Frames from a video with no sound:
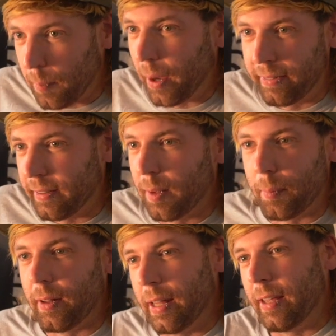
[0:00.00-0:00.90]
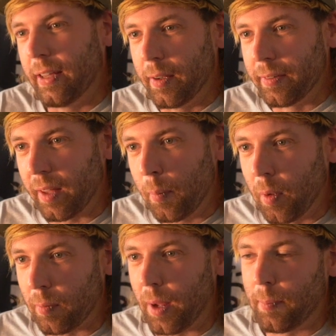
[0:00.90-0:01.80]
I deliberately used up all
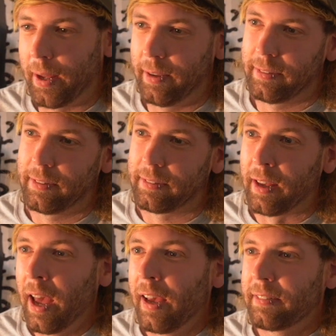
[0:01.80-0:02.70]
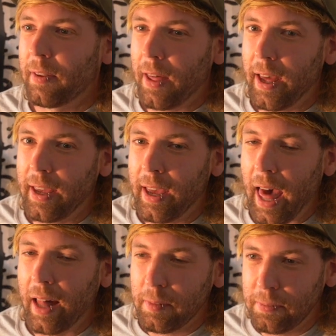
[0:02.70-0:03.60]
of my pesos. So they
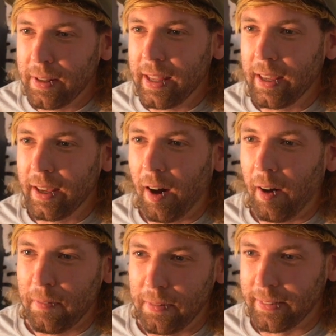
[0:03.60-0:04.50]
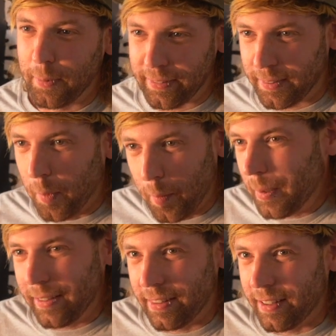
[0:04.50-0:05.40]
helpfully offered to escort
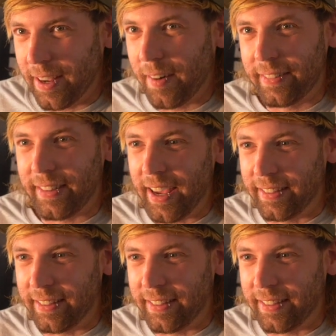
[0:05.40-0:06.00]
me to the nearest ATM.